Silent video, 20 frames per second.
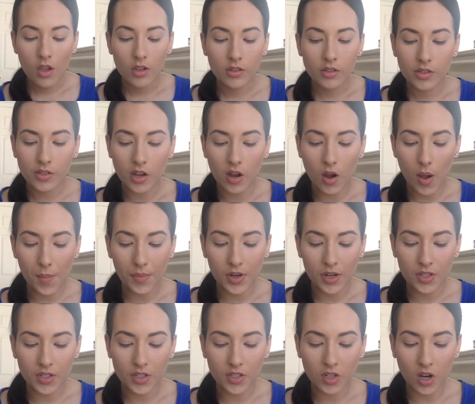So I'm going
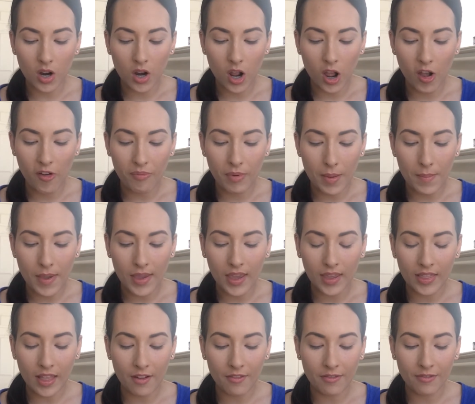to start off by
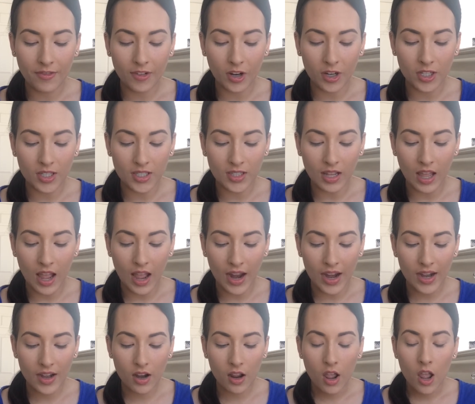making that first
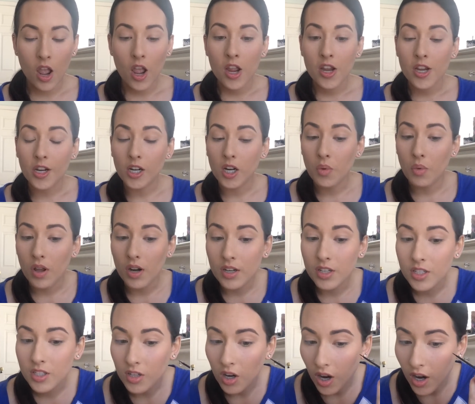line. You're going to want
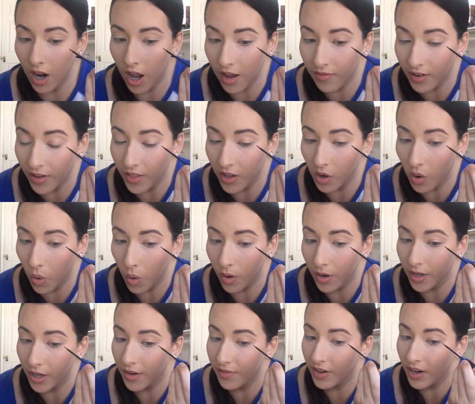to start off on the
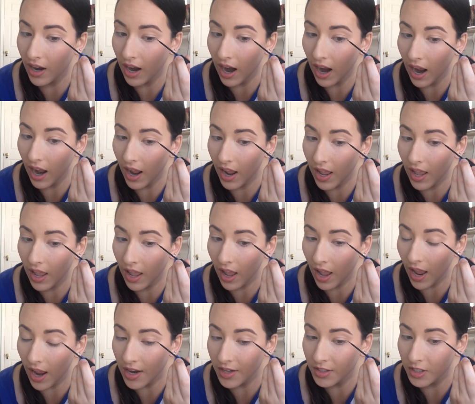corner of your eye
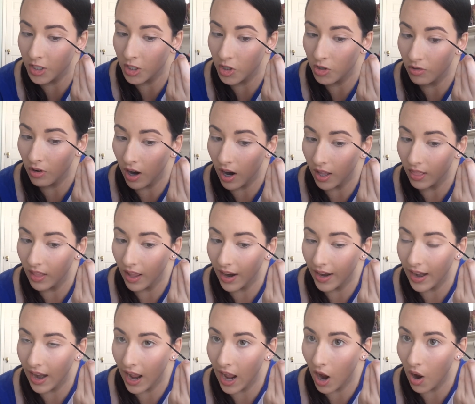and draw a
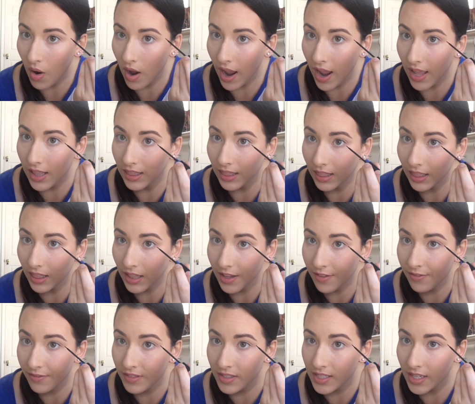line out and
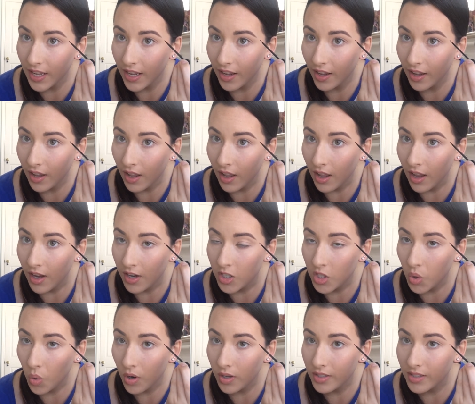lifting
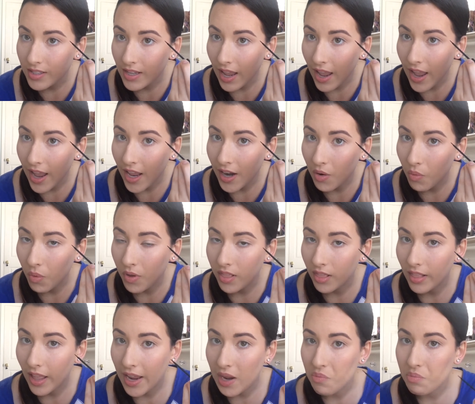towards the end with
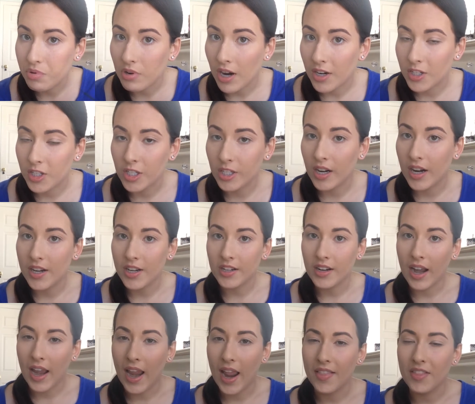light pressure in
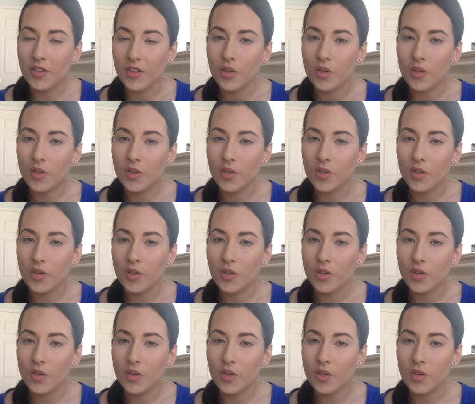your hand.